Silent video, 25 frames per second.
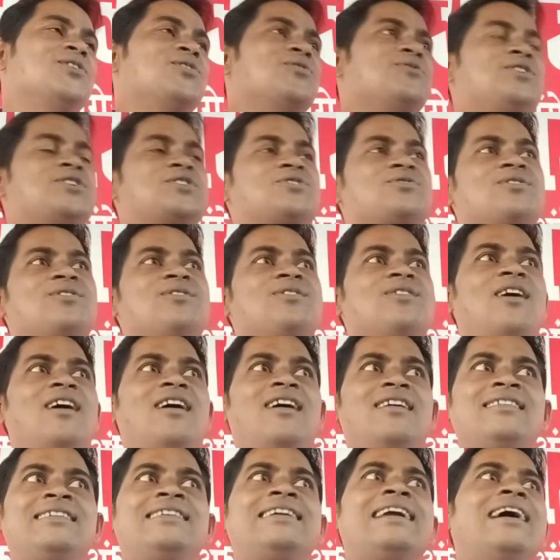No, we should
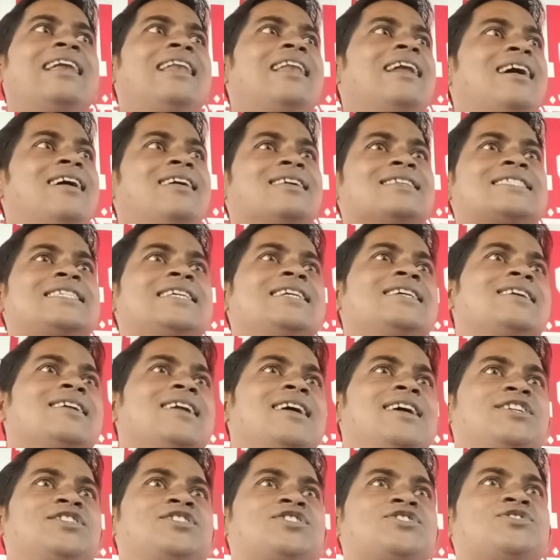not tell our
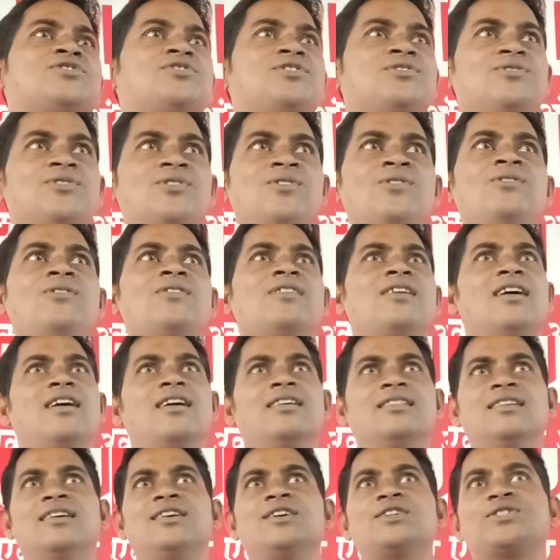secrets to
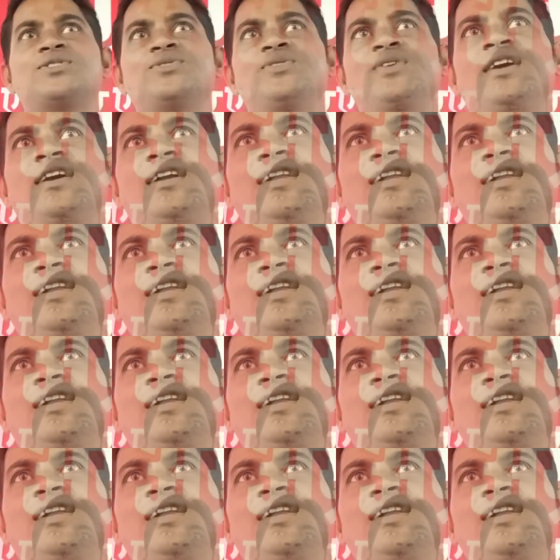others.